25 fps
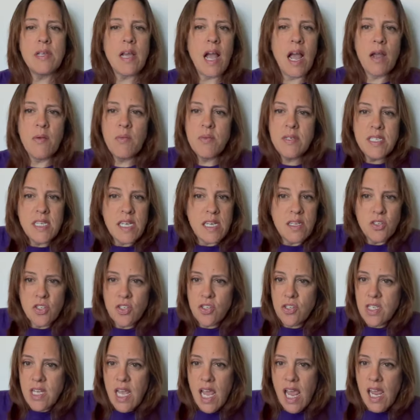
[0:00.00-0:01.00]
was
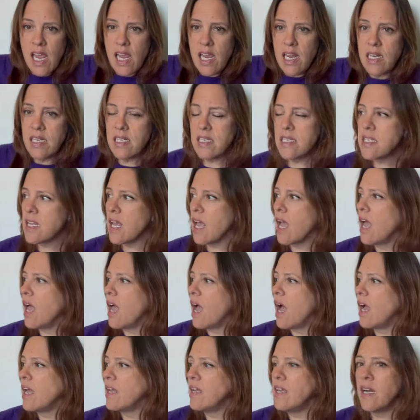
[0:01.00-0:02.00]
entertained.
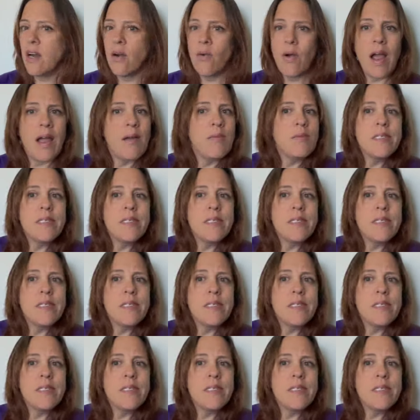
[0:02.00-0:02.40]
I